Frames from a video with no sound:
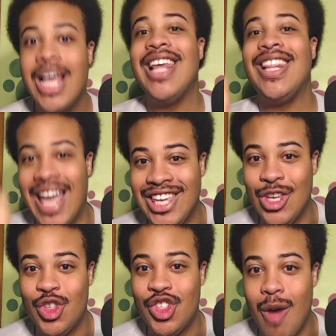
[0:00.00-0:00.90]
Thank you
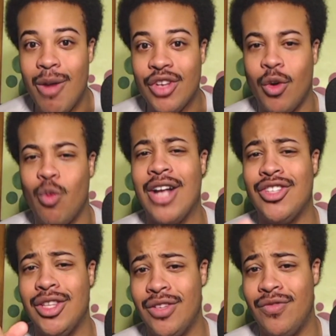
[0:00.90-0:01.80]
so much for watching
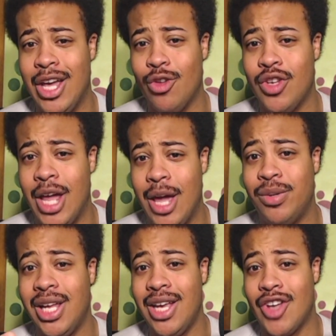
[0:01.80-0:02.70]
this video today.
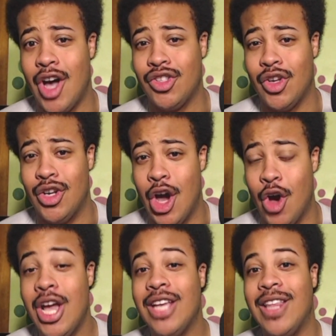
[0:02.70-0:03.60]
Please also note
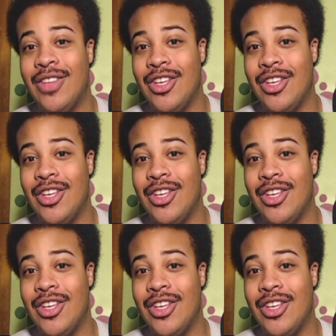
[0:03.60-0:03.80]
that the